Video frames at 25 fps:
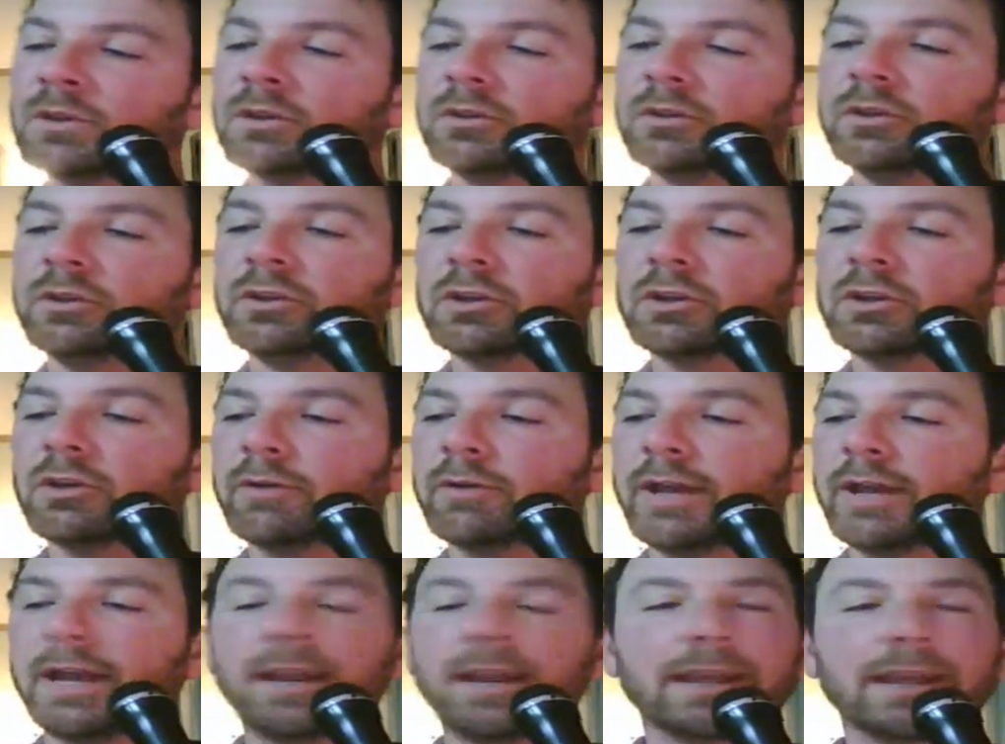You can go
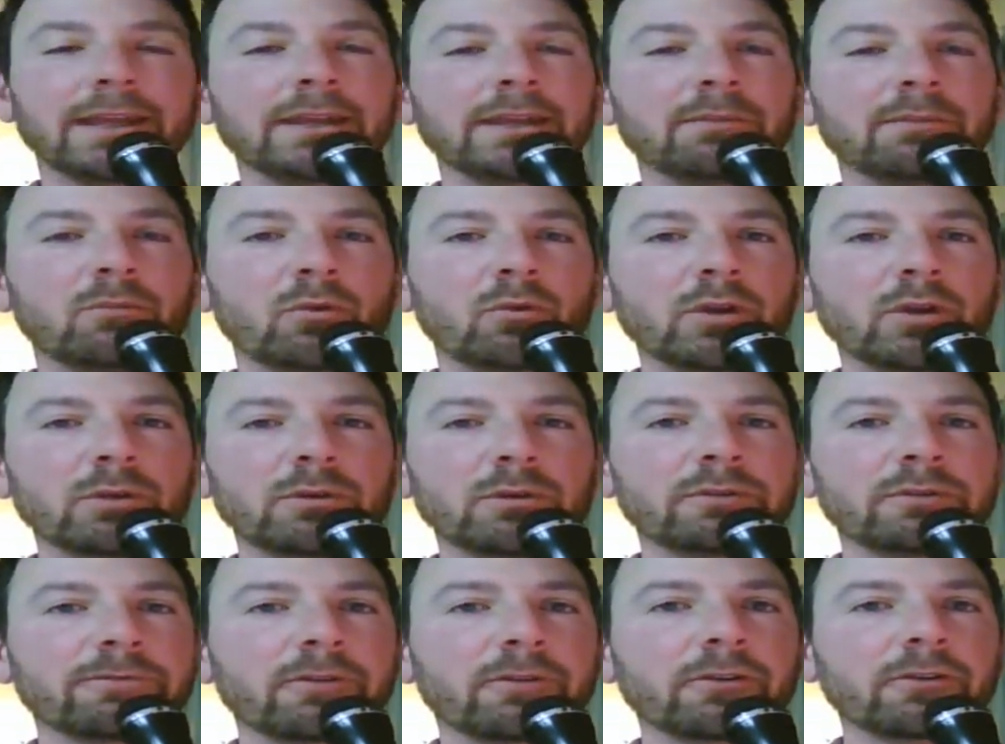ahead, like in the morning
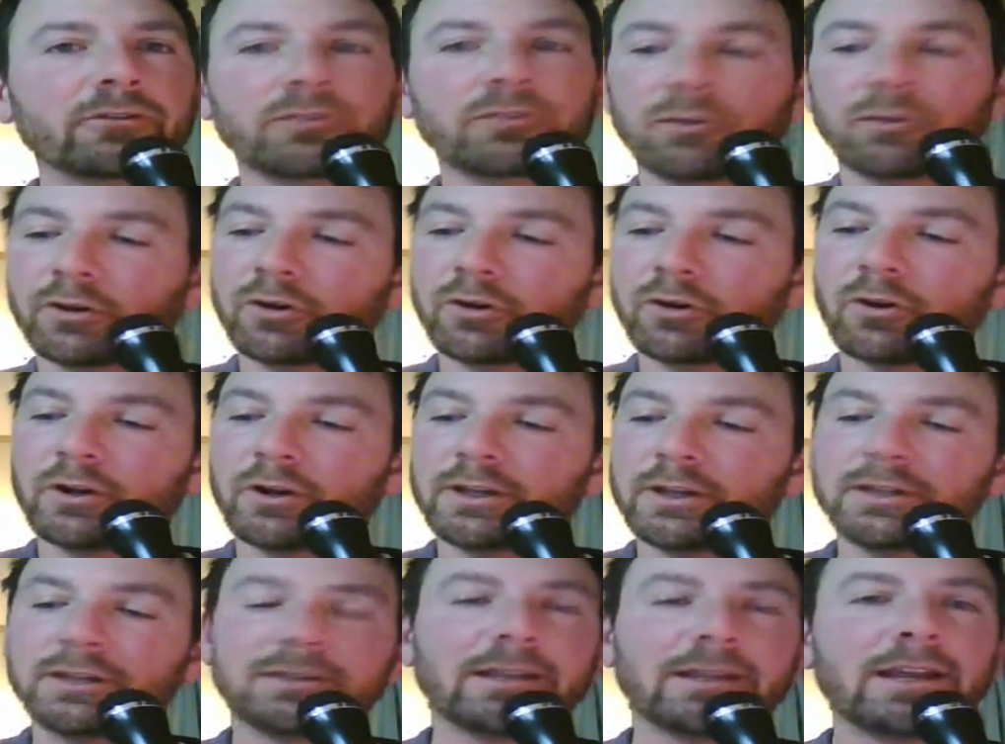when you first turn it on,
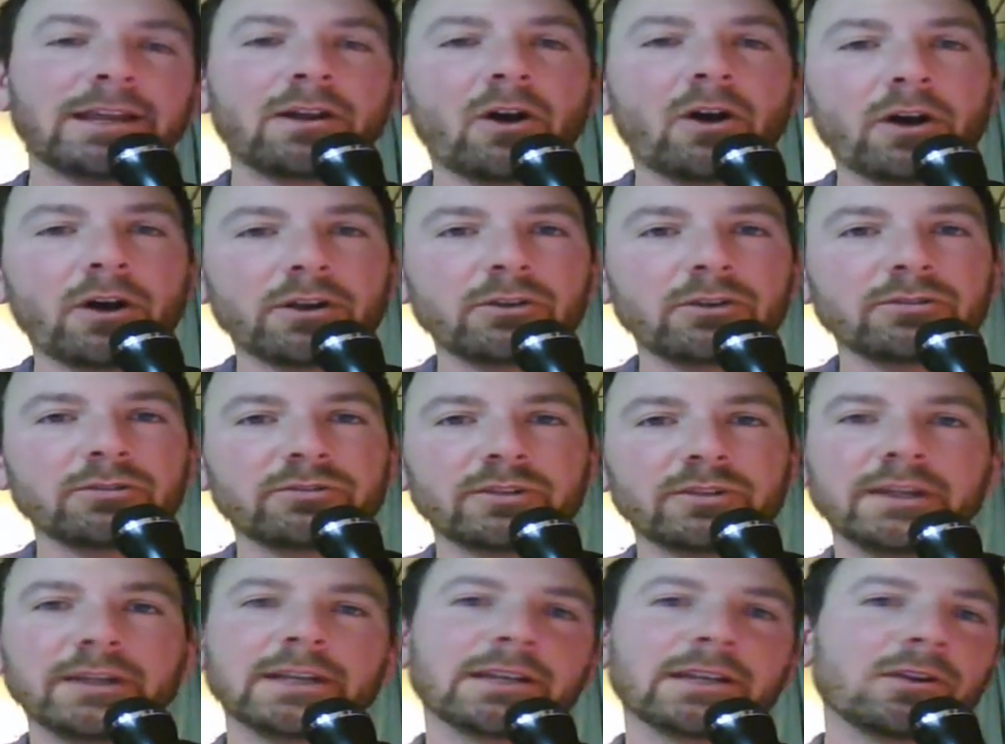hit that auto
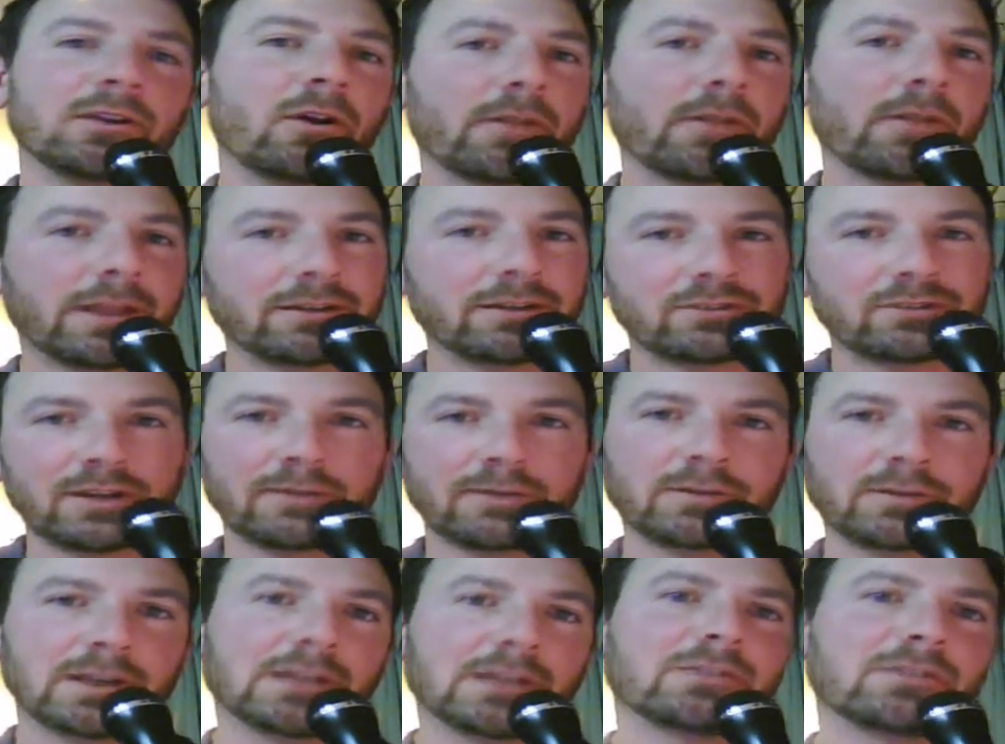sync, and all that
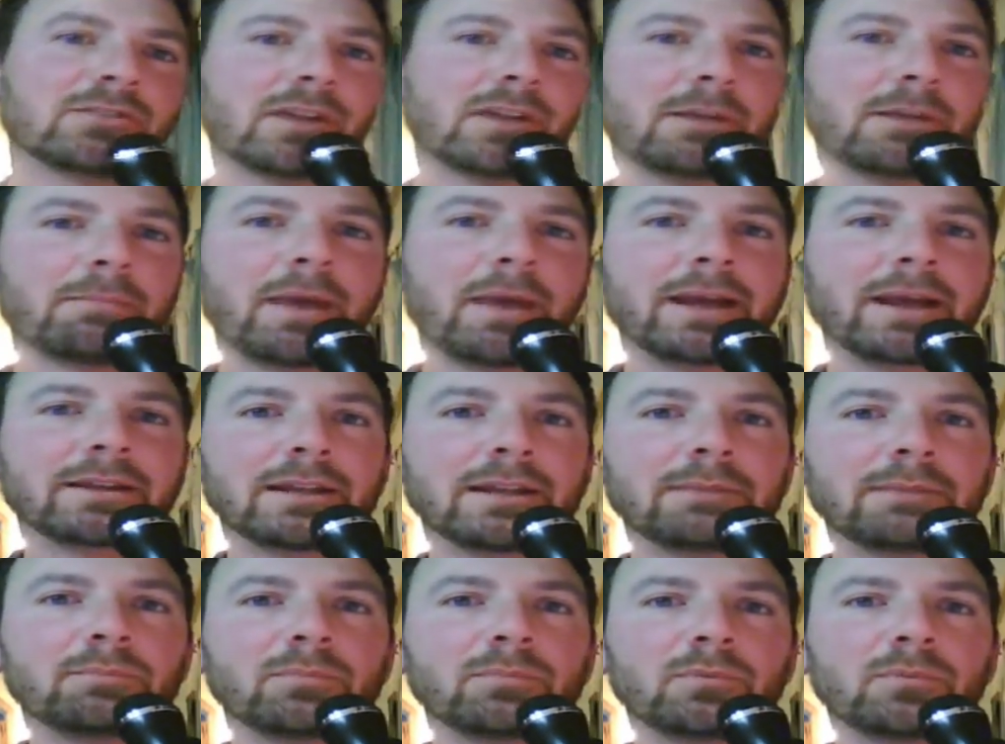stuff gets backed
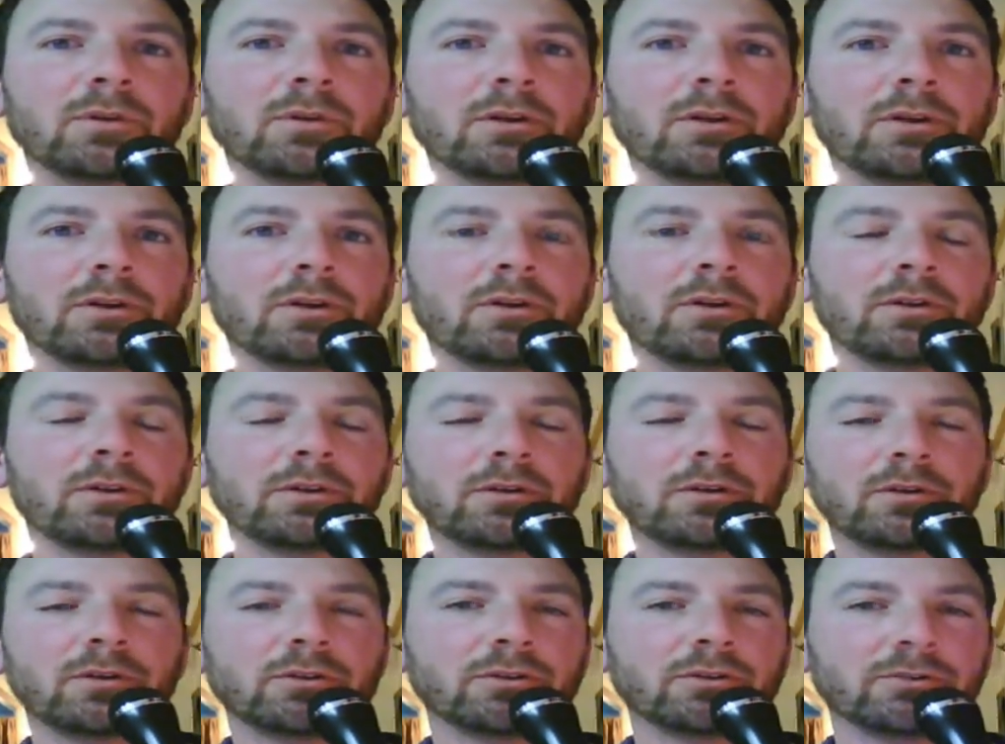up
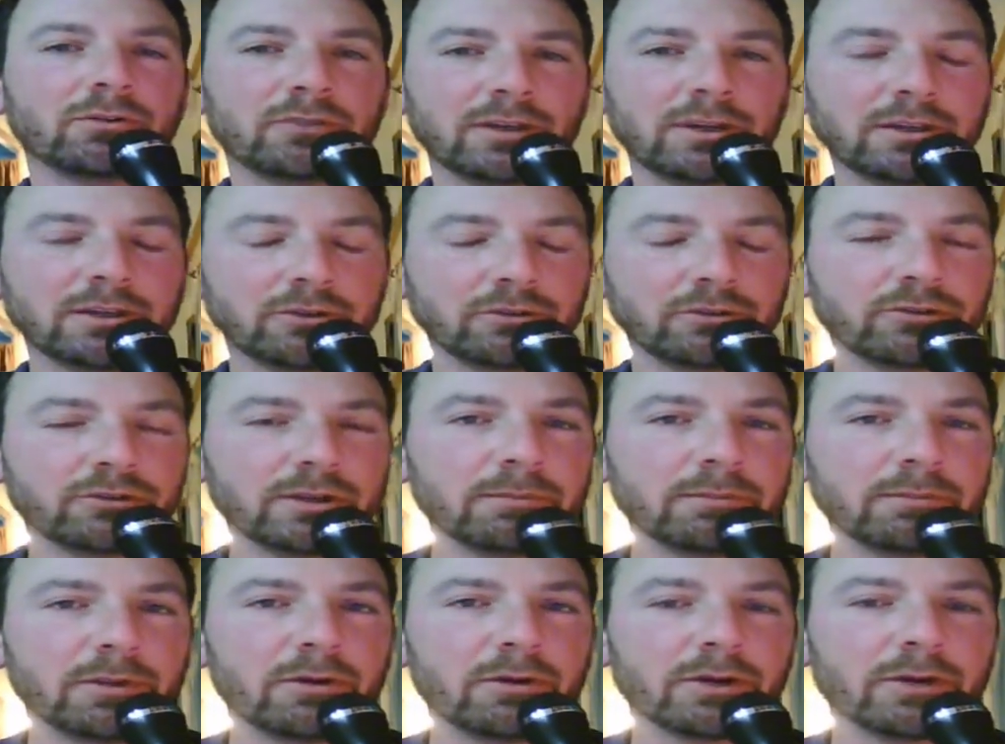in your
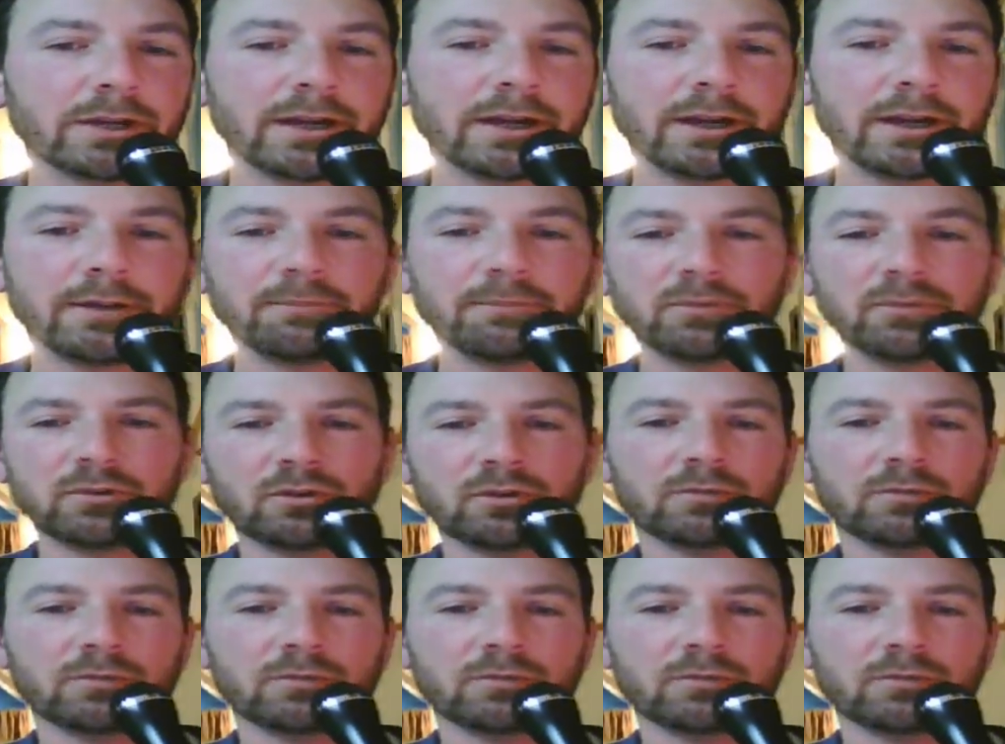Gmail account.